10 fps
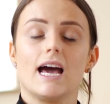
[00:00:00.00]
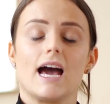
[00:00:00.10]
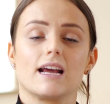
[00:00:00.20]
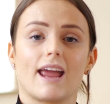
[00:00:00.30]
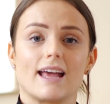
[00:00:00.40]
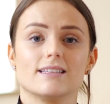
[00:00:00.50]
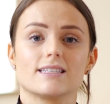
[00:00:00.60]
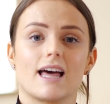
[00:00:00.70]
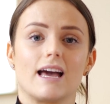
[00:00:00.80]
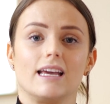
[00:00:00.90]

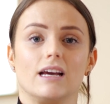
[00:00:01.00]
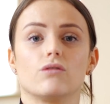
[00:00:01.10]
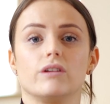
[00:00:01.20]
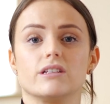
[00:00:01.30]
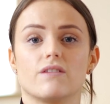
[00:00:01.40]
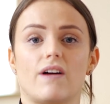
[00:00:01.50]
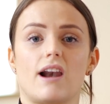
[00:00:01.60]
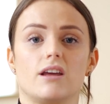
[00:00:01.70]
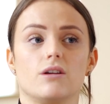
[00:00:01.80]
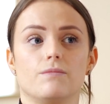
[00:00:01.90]
against that increased
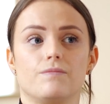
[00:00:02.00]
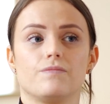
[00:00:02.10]
value.